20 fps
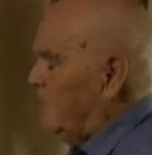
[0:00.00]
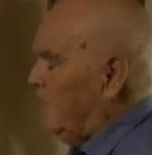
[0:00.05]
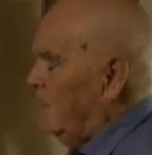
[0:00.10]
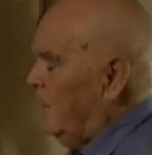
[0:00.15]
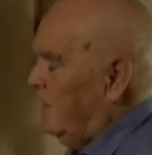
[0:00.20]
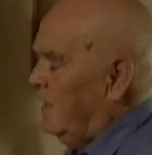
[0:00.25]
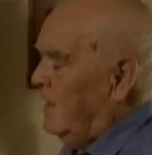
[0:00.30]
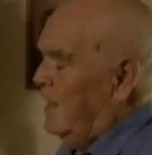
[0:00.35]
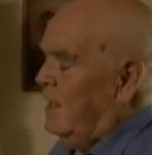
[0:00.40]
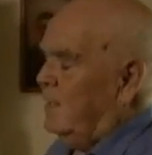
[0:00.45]

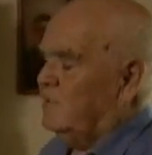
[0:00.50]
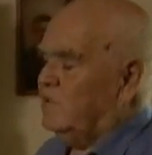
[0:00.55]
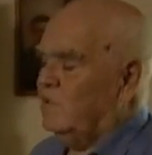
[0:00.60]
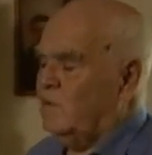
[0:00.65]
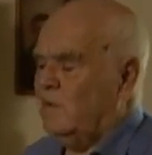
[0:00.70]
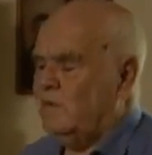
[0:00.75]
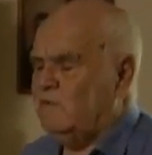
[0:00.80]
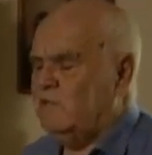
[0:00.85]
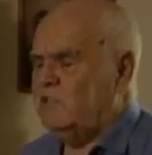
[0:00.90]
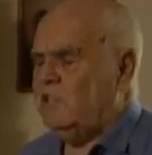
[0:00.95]
39.
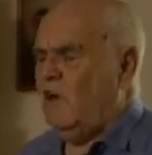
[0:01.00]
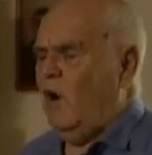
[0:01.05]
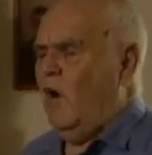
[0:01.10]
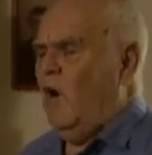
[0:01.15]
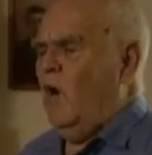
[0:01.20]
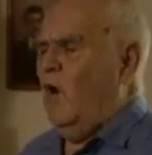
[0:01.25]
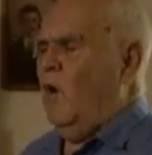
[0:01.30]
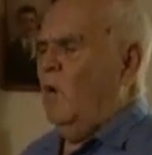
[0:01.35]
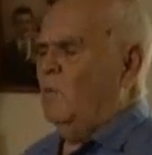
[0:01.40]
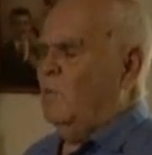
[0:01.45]
So there was t-
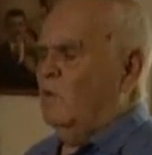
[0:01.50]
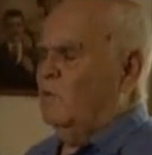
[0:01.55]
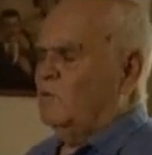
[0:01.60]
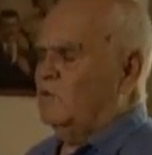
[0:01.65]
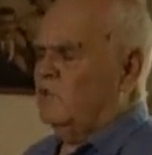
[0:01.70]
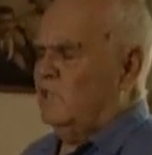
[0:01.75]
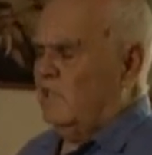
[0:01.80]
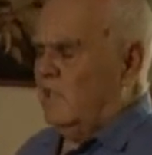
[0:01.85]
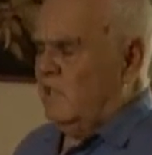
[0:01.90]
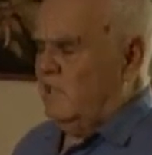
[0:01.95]

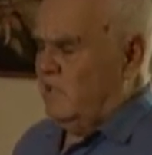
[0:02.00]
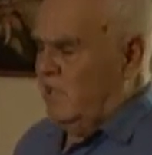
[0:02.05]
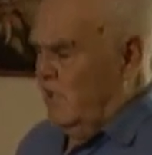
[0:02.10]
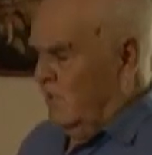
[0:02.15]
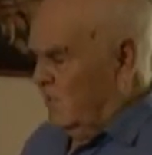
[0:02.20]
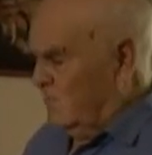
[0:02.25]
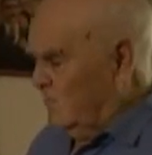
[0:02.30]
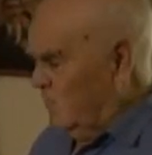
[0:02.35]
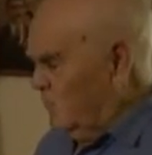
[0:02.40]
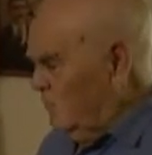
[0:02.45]
almost 10
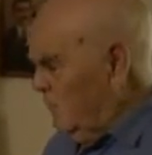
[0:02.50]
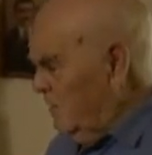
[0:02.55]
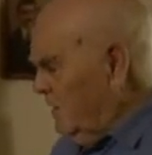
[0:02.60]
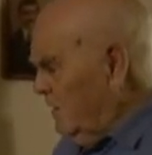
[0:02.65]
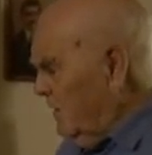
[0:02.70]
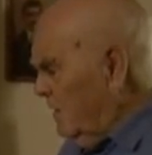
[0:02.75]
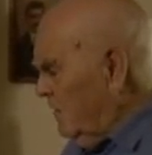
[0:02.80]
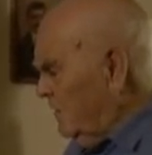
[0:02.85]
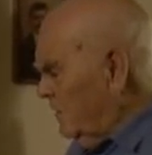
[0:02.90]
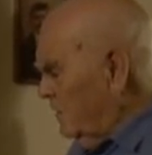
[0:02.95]
years between
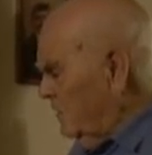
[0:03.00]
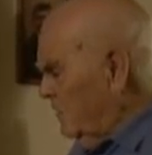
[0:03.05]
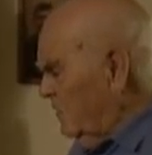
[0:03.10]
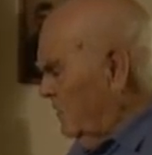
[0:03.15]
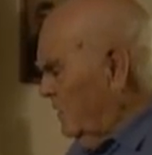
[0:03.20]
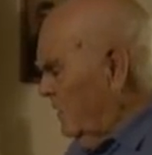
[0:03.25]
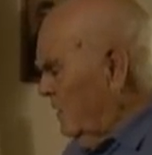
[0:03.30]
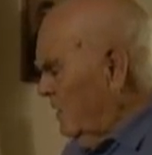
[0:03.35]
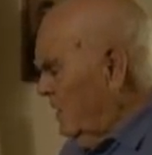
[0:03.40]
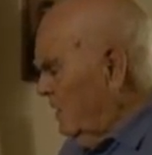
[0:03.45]
their two
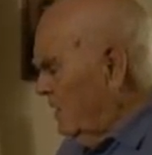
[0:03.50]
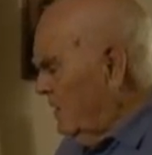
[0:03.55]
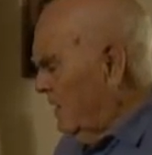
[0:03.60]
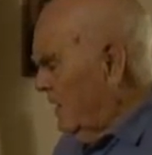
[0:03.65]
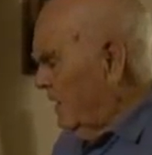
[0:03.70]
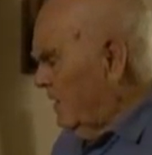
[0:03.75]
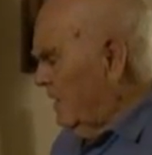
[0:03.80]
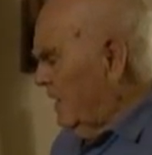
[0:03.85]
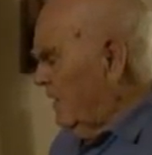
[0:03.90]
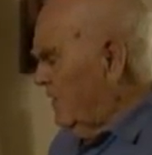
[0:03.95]

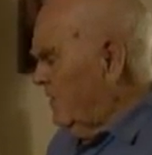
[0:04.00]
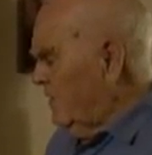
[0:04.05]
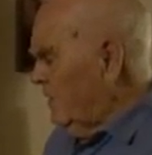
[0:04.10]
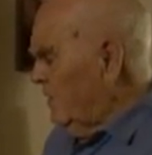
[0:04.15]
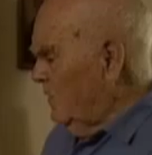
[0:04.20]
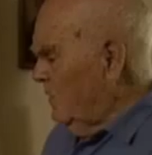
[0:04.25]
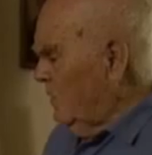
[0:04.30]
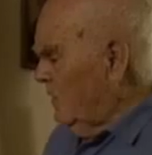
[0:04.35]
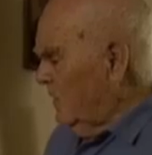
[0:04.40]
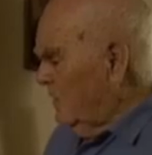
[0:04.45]
their, their
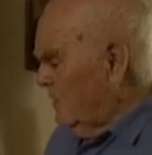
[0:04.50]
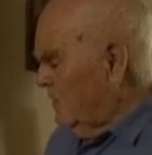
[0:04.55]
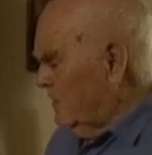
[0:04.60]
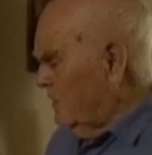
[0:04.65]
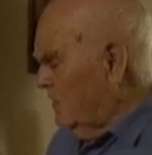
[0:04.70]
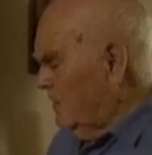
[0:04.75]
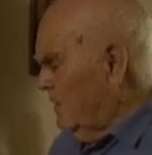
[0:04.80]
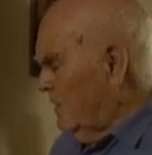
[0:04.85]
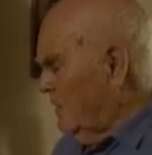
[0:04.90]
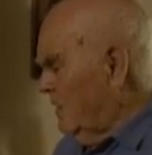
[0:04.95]
two uh,
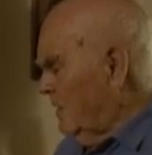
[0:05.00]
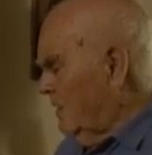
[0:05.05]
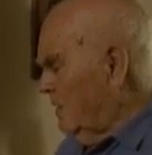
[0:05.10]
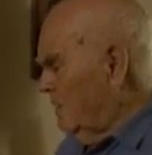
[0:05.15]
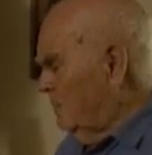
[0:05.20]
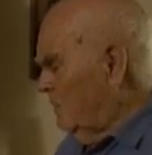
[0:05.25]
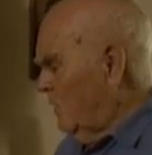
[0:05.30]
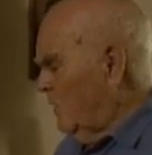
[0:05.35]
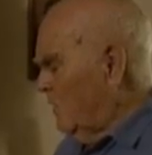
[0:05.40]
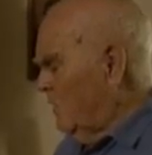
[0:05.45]

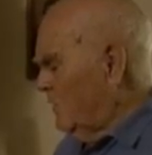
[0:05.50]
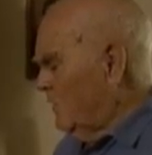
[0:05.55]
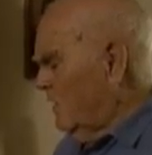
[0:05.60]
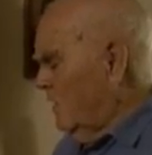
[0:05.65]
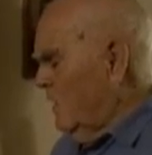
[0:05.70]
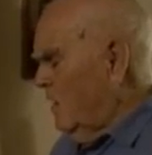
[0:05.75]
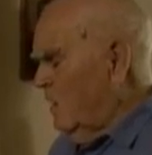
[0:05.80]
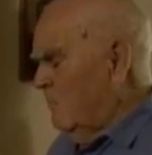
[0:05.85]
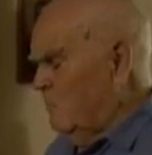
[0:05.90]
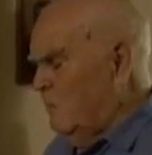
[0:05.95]
Birth,
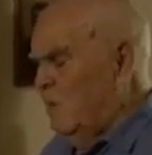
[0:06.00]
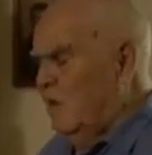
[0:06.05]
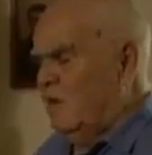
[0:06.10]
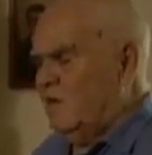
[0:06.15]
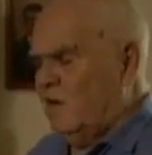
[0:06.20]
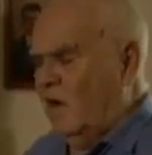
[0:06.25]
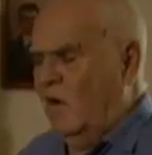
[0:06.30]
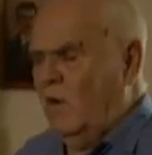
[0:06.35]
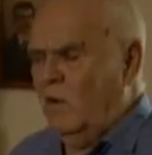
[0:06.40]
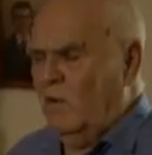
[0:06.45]

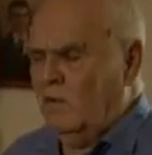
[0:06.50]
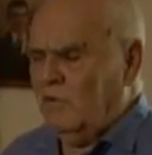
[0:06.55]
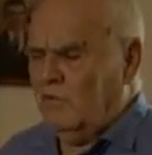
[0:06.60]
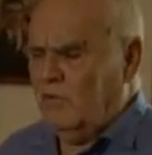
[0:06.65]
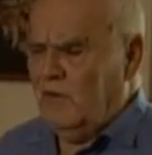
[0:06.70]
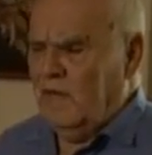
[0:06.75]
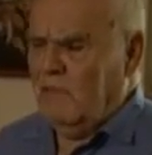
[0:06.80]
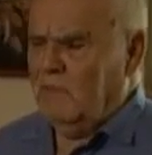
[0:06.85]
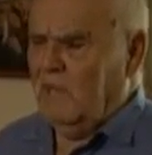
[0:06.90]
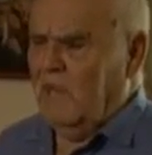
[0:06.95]
But all
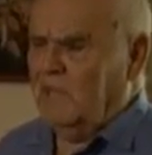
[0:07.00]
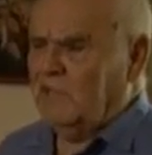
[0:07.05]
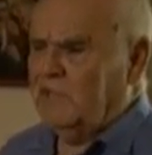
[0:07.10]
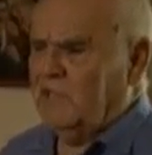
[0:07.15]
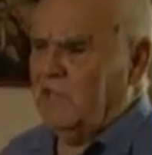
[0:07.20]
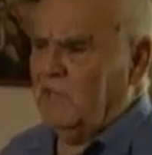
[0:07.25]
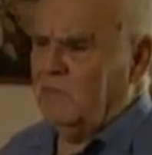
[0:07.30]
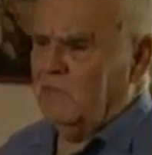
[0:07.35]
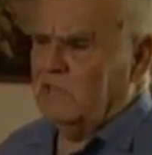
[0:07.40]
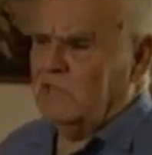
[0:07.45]
three of my
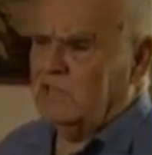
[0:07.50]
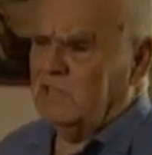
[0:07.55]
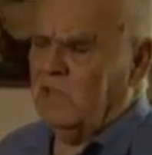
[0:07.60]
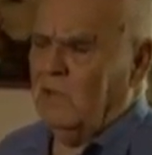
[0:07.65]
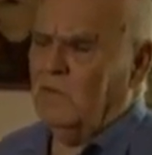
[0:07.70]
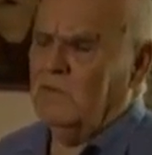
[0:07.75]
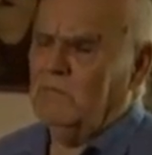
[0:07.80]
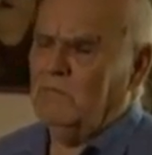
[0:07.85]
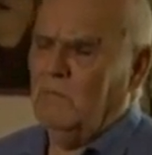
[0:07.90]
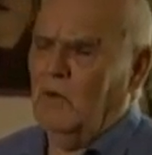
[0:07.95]
children was
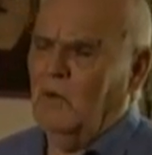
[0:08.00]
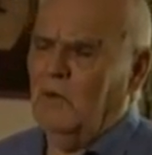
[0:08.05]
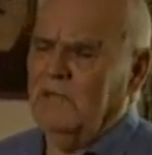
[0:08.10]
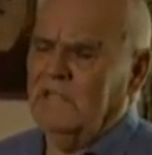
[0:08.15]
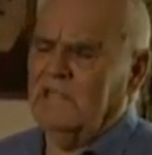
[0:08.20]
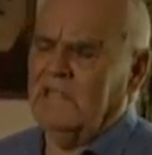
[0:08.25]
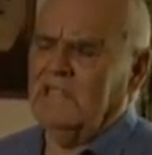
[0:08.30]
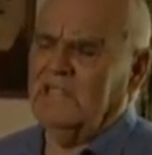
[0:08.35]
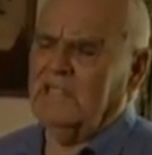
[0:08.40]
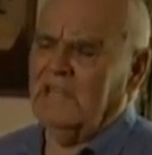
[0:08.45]

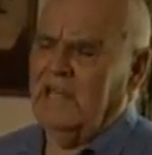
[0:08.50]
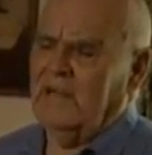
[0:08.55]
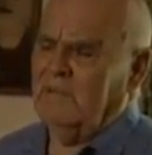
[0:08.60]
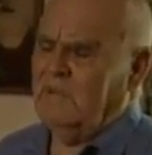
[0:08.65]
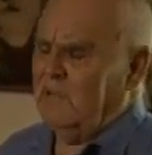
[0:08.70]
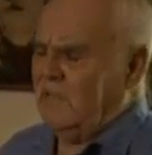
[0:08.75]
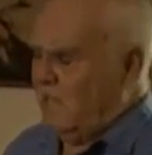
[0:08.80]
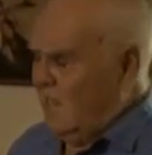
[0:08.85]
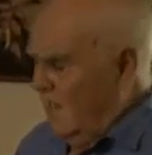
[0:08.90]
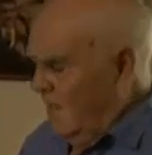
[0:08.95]
born in the same
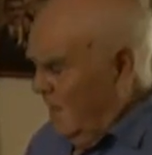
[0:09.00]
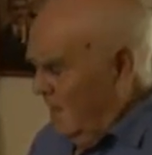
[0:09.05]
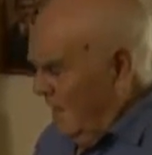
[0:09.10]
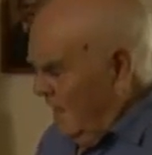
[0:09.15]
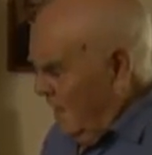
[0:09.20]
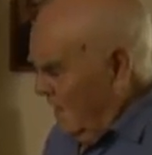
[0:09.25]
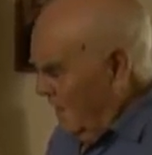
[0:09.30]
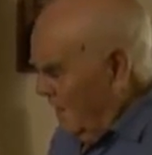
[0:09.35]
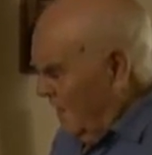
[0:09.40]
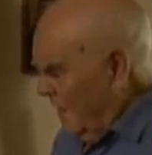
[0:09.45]
decade.
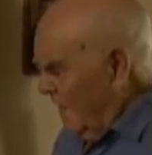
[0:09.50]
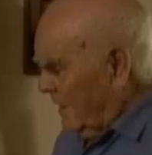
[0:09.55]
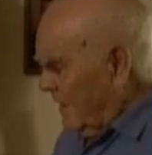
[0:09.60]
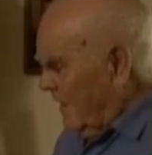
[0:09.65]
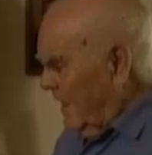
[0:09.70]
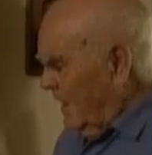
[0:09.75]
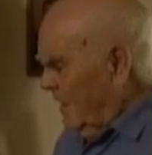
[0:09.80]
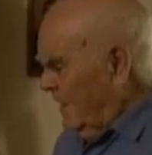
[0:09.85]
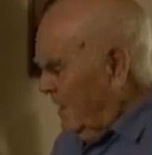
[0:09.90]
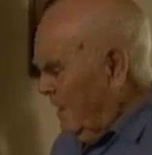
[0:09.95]

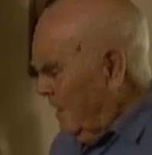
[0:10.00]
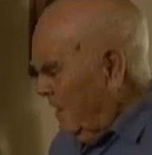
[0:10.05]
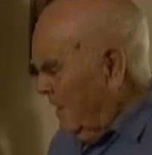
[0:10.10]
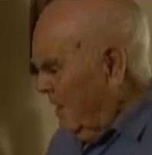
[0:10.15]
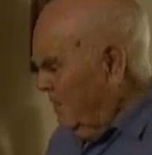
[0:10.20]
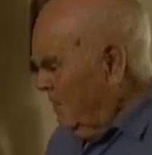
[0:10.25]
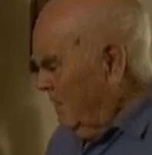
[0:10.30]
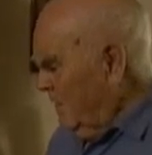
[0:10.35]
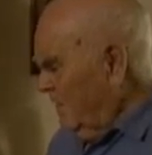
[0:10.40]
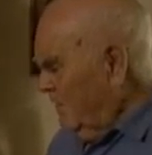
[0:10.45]
Decade. He
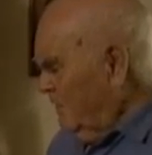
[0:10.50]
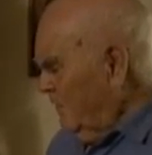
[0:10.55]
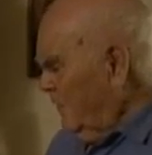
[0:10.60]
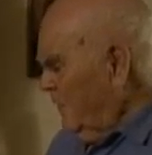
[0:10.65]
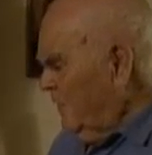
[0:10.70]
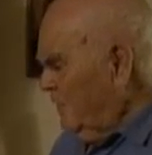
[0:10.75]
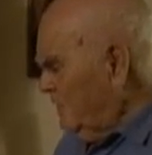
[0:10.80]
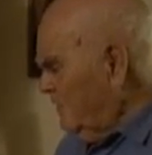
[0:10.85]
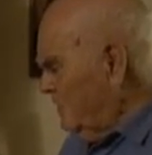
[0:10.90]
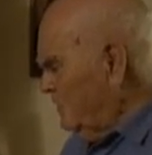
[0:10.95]
come in the
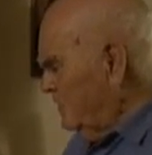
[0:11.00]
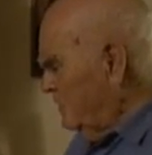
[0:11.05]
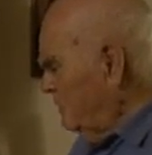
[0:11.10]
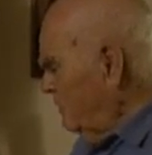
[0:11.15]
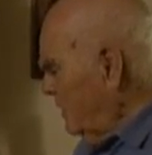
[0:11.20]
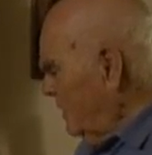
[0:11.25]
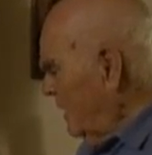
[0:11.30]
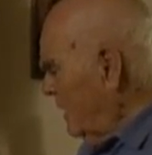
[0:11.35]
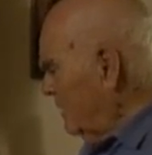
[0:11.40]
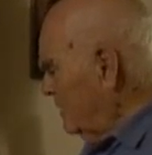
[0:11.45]
first, and she
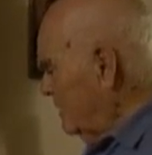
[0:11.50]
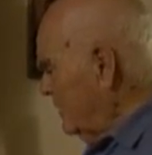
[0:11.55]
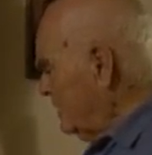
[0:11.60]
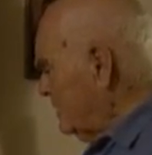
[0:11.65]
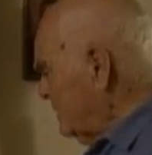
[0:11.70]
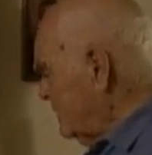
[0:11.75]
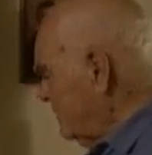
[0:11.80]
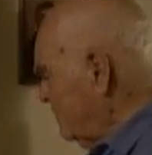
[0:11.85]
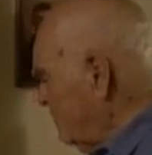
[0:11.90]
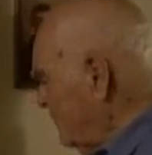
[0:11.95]
went out
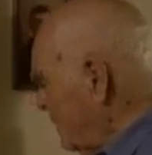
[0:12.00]
just as it